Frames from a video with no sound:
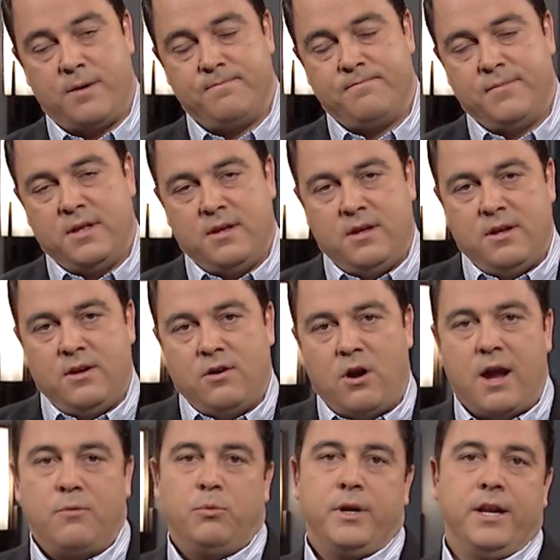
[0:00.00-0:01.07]
All
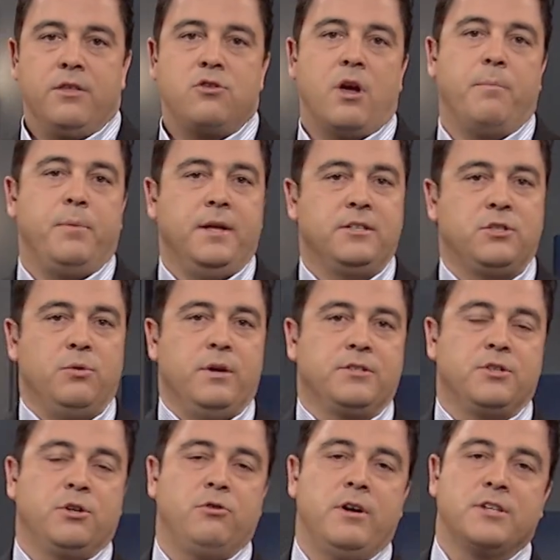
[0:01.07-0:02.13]
right, we're going to jump into it.
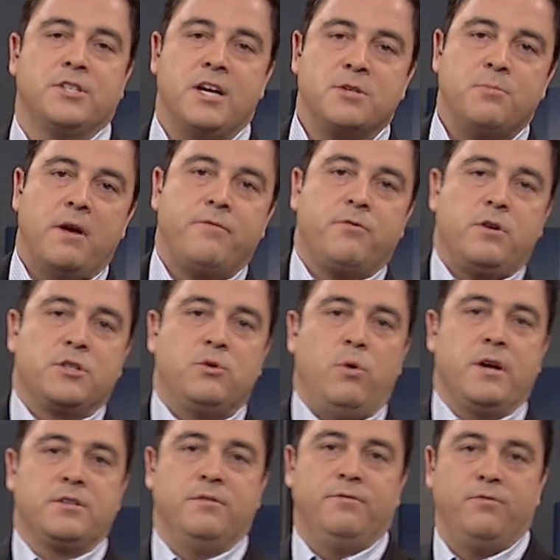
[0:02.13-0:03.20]
So Chris, here's my first
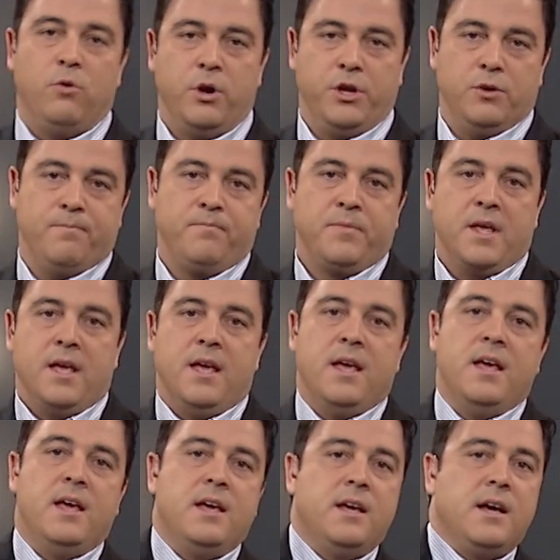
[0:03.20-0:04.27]
question for you.
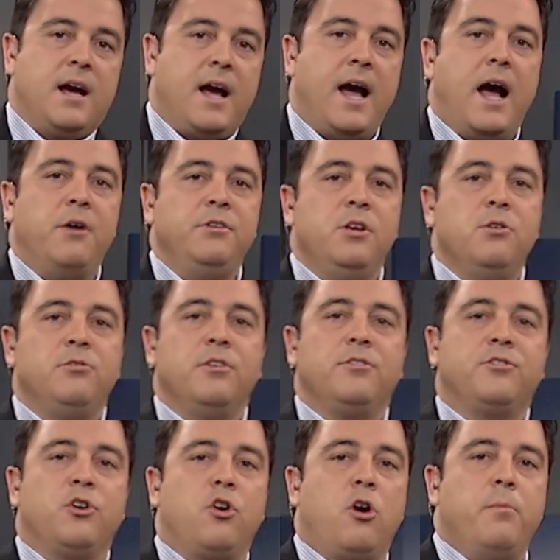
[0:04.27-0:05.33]
How do you
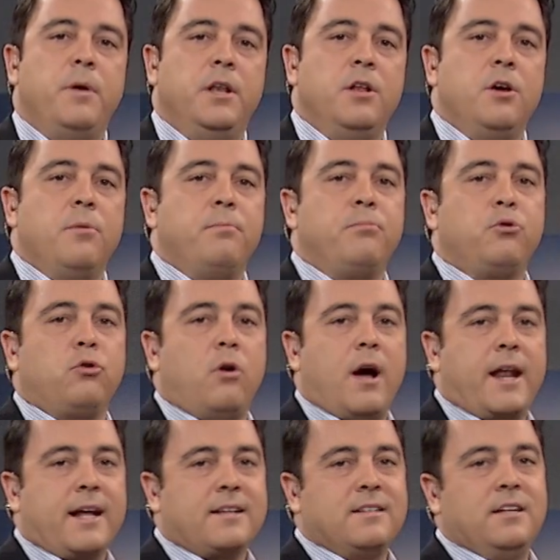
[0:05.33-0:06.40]
determine
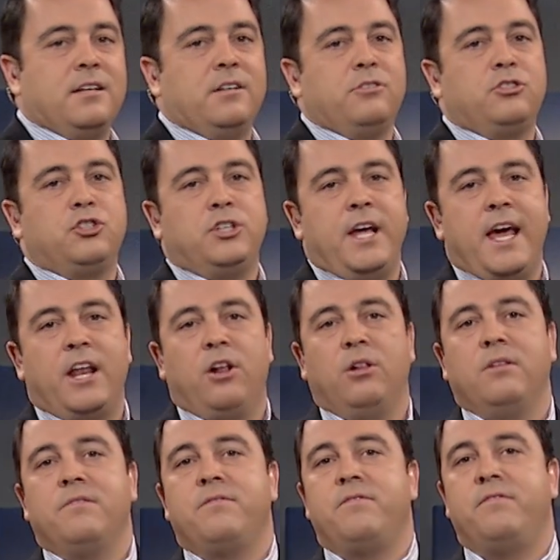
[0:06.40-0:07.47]
product channel
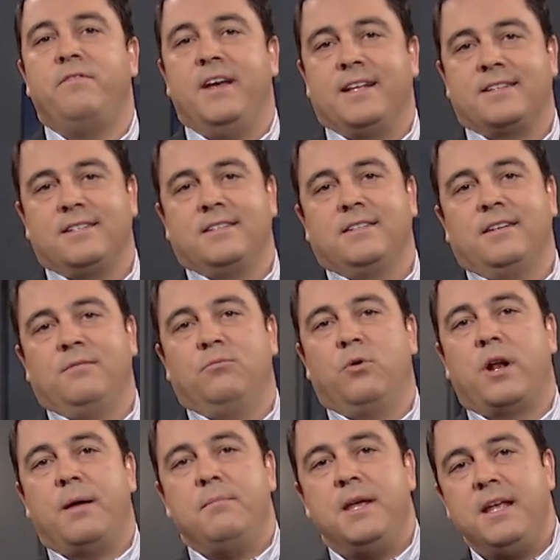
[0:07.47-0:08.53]
fit? And what
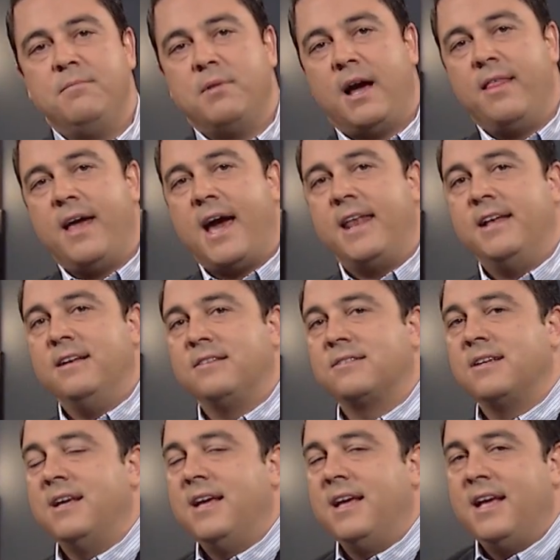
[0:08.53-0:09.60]
I mean by that is,
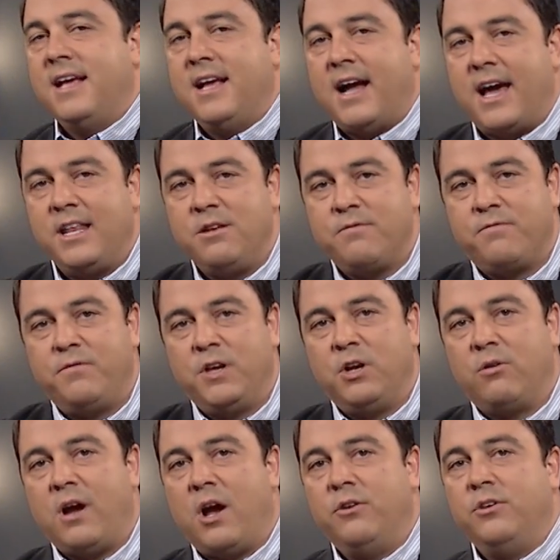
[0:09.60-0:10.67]
how do you
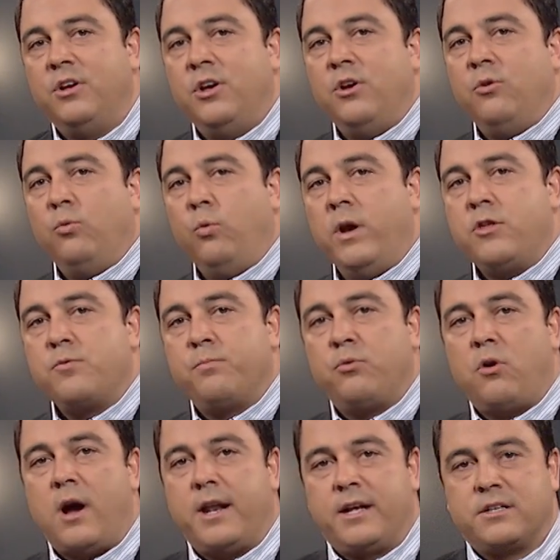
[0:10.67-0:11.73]
figure out which
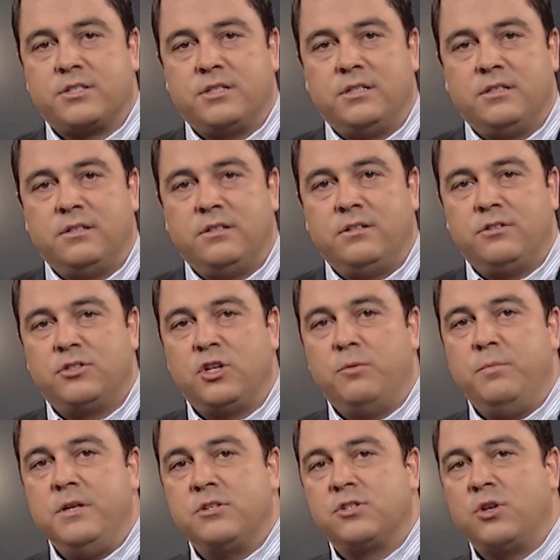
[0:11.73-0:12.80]
products should
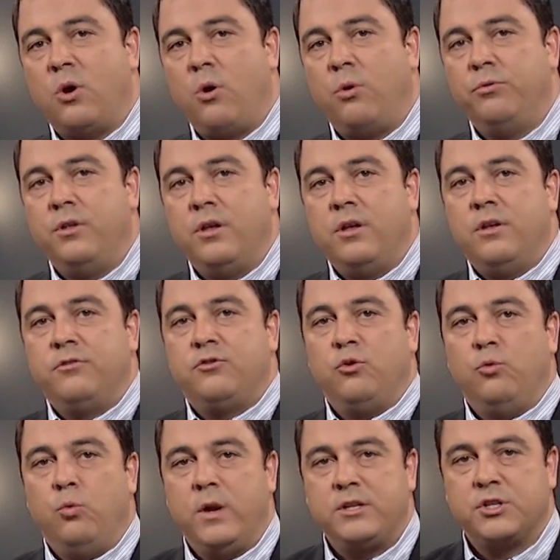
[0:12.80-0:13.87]
be sold to
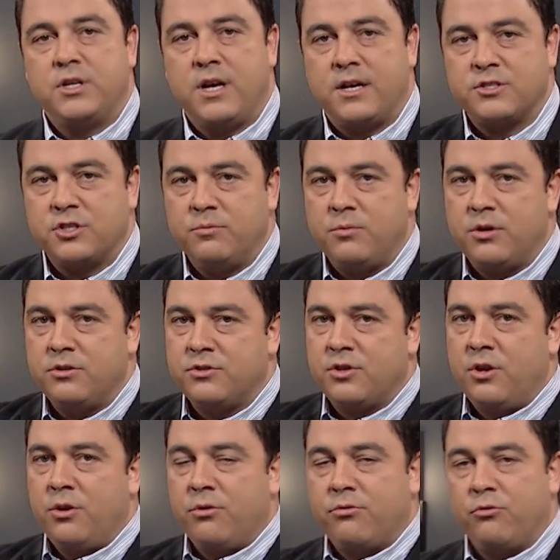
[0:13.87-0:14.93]
which customers
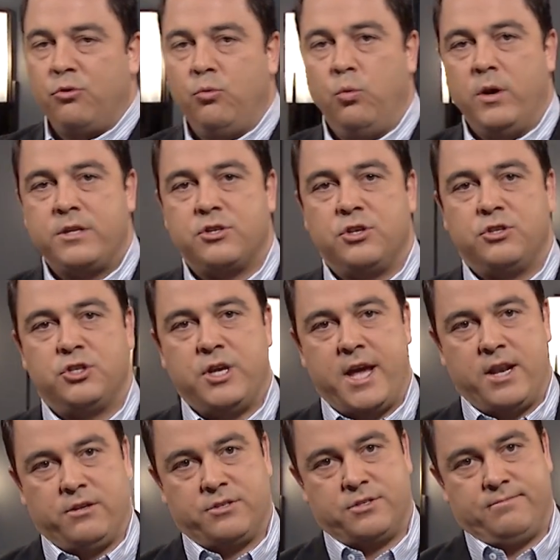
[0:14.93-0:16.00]
through which
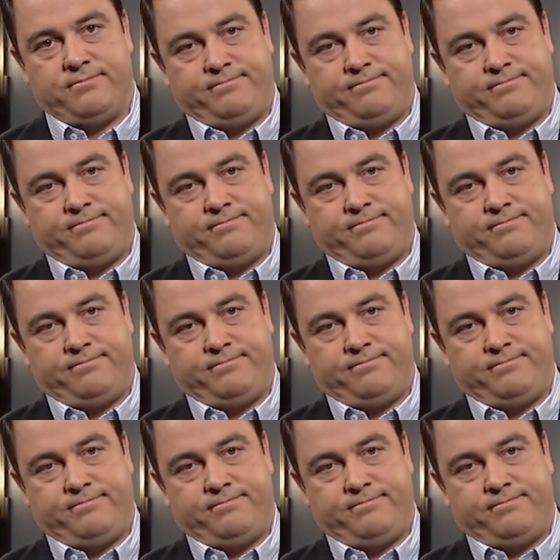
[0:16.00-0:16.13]
channels?